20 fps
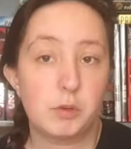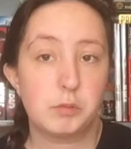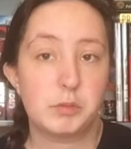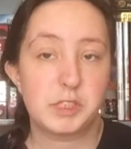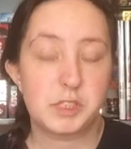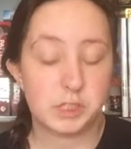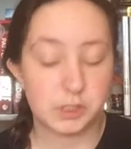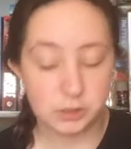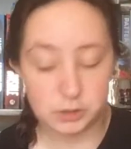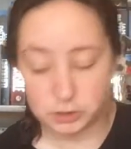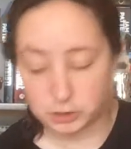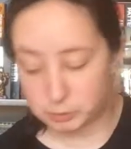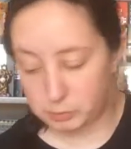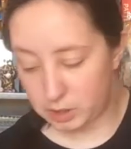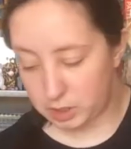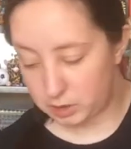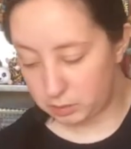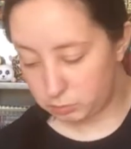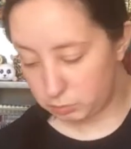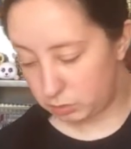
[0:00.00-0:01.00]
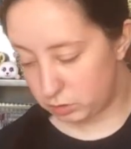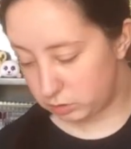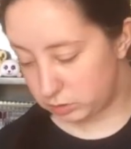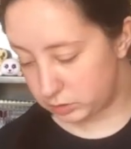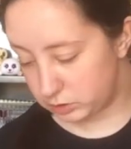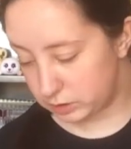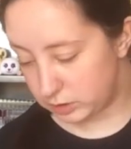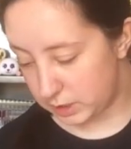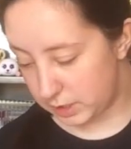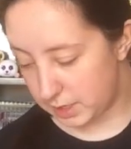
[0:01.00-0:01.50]
sister Tamara
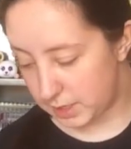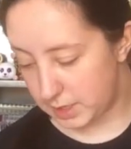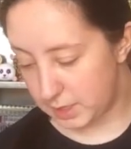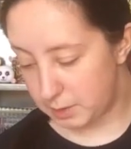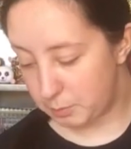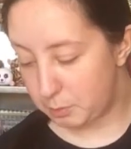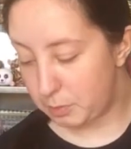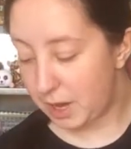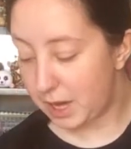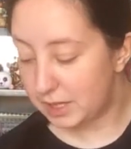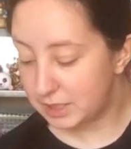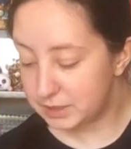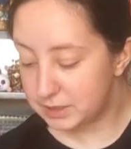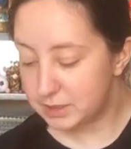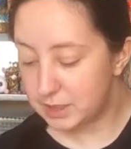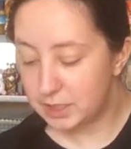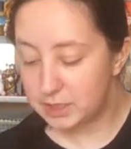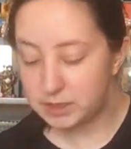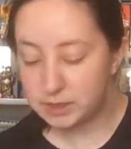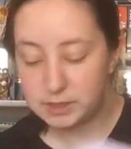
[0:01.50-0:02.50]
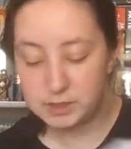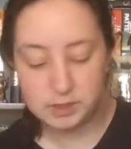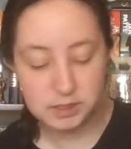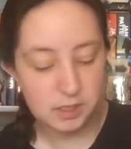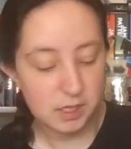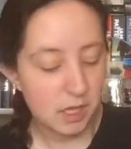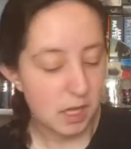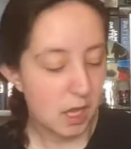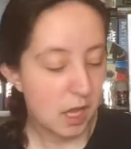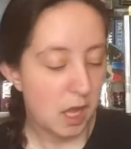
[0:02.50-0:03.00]
was Parasites
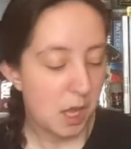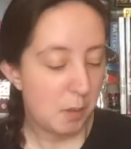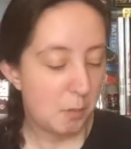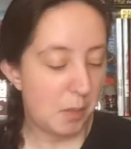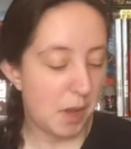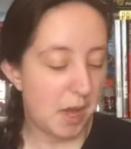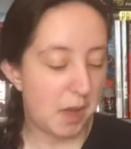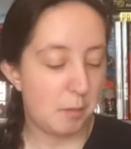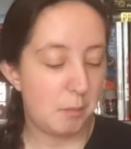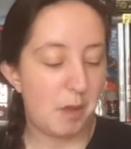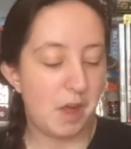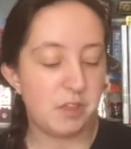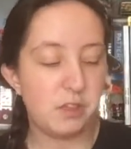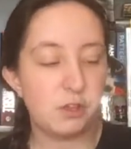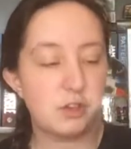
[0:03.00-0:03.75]
by Matthew